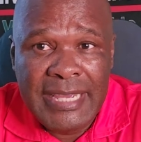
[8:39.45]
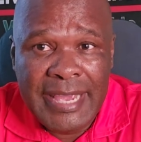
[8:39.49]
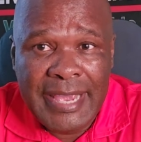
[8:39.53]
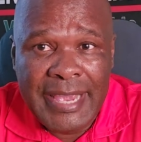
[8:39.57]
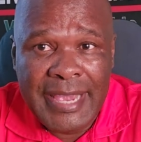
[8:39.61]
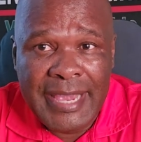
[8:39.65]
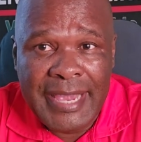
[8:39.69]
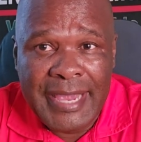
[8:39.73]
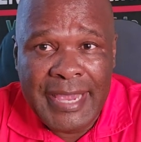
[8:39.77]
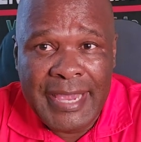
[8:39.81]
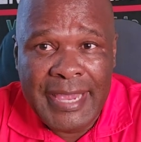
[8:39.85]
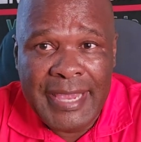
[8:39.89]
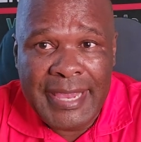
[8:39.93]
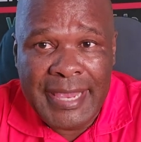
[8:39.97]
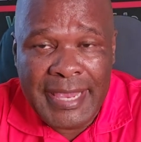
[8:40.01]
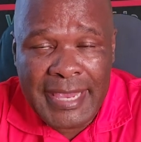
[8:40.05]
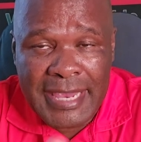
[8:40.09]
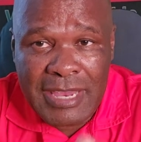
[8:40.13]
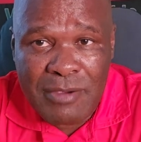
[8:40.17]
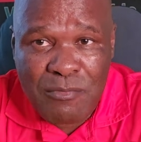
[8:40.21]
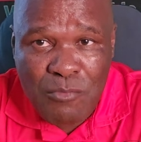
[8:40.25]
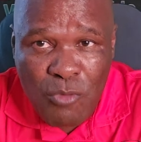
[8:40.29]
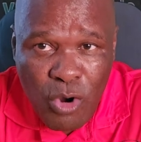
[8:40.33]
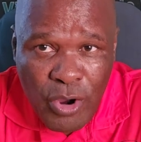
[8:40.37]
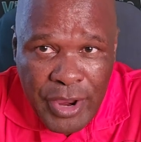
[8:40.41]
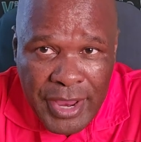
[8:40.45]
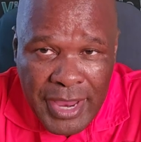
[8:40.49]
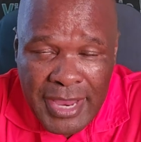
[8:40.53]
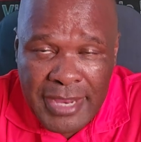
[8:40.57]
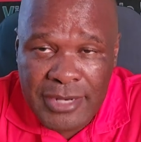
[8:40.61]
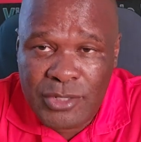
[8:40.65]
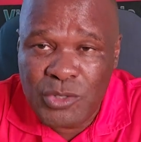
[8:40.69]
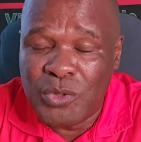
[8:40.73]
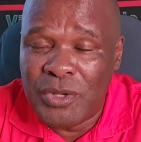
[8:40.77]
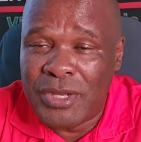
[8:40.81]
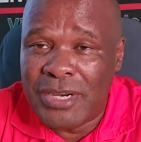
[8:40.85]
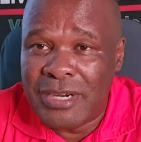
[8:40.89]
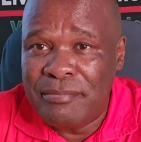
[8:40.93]
uh, him or
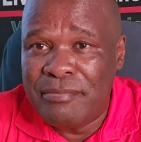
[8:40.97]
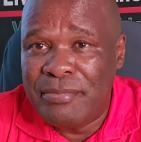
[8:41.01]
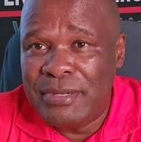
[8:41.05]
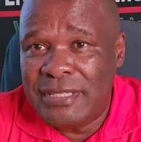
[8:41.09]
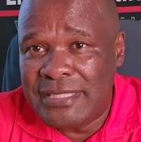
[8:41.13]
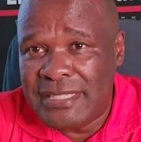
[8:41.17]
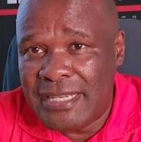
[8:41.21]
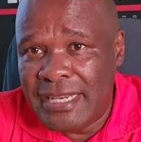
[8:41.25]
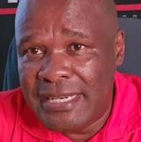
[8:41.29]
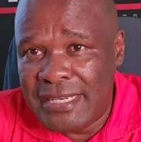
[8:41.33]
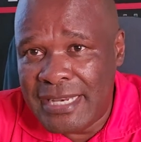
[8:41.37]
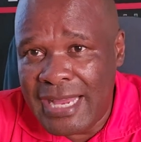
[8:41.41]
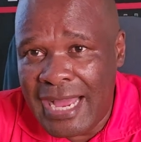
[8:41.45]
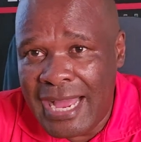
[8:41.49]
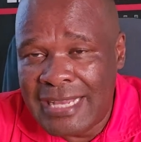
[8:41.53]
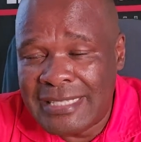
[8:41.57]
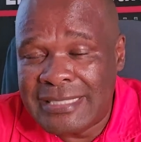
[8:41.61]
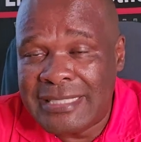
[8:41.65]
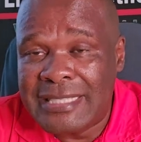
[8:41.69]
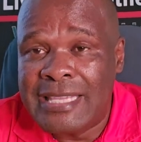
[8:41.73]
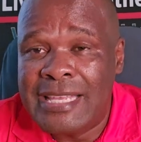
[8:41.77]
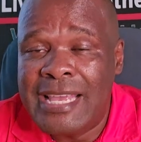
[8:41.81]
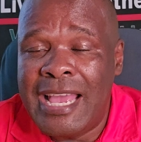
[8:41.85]
her to represent us.